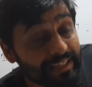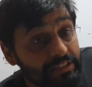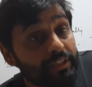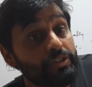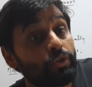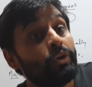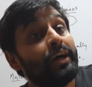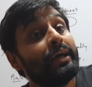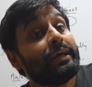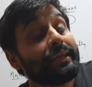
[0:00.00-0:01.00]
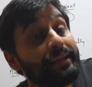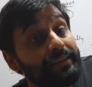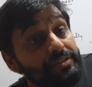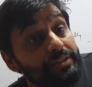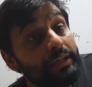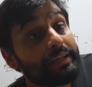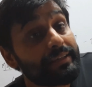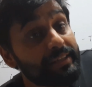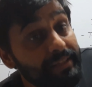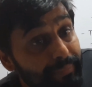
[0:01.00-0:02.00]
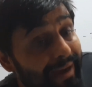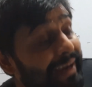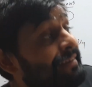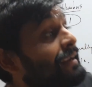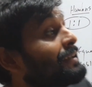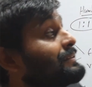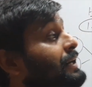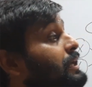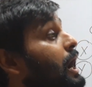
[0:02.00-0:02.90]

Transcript: sex ratio, it is determined that